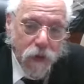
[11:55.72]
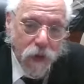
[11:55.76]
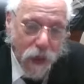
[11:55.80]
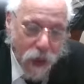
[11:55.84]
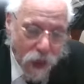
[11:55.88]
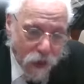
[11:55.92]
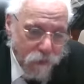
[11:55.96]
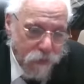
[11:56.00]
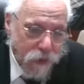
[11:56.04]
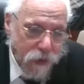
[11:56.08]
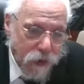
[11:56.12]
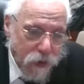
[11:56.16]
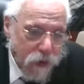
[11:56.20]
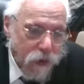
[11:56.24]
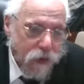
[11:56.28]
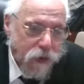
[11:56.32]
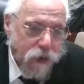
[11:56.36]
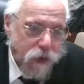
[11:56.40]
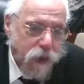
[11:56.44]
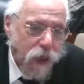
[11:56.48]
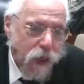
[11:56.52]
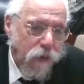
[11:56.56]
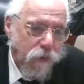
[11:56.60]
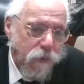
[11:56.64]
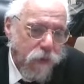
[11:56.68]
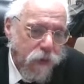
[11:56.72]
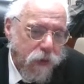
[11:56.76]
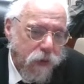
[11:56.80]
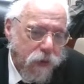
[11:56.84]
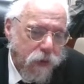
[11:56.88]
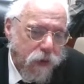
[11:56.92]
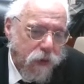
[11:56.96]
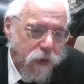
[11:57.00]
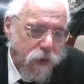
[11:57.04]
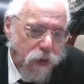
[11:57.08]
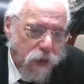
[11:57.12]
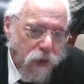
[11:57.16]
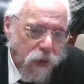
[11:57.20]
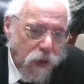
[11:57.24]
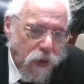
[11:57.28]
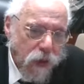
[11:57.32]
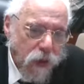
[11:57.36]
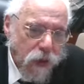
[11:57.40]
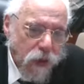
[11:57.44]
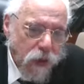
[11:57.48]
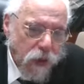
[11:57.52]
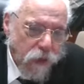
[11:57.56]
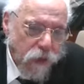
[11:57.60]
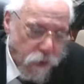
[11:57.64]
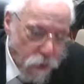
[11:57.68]
Lagabi Hilchah Shabbos,
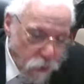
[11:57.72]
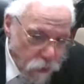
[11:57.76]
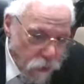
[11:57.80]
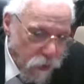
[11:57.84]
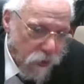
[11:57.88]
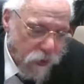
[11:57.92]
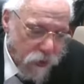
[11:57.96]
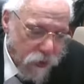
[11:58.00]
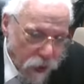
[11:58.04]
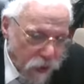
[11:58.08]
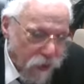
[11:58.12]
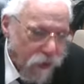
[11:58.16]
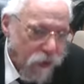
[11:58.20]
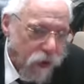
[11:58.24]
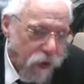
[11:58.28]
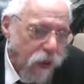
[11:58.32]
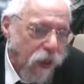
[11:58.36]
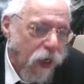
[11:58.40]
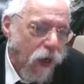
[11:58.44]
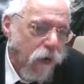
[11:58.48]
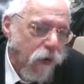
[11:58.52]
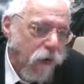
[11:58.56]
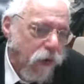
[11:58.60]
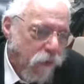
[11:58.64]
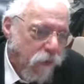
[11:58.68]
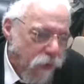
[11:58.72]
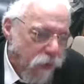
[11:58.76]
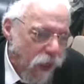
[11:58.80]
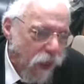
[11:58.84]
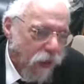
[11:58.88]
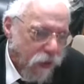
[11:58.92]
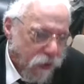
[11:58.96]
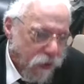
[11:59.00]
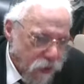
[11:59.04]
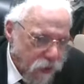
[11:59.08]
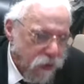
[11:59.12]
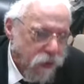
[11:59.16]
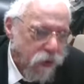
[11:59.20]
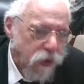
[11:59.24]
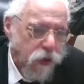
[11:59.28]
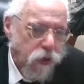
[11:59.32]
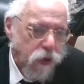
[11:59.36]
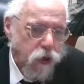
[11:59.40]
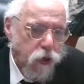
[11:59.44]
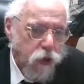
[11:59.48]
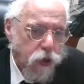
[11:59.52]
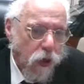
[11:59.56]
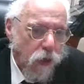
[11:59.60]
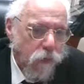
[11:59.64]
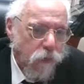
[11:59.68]
if you intend to carry in the back, it's
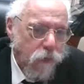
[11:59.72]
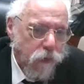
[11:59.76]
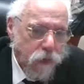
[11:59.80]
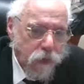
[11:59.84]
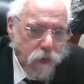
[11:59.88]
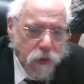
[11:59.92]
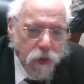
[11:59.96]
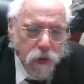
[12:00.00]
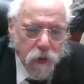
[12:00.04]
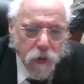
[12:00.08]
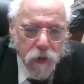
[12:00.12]
considered shamor.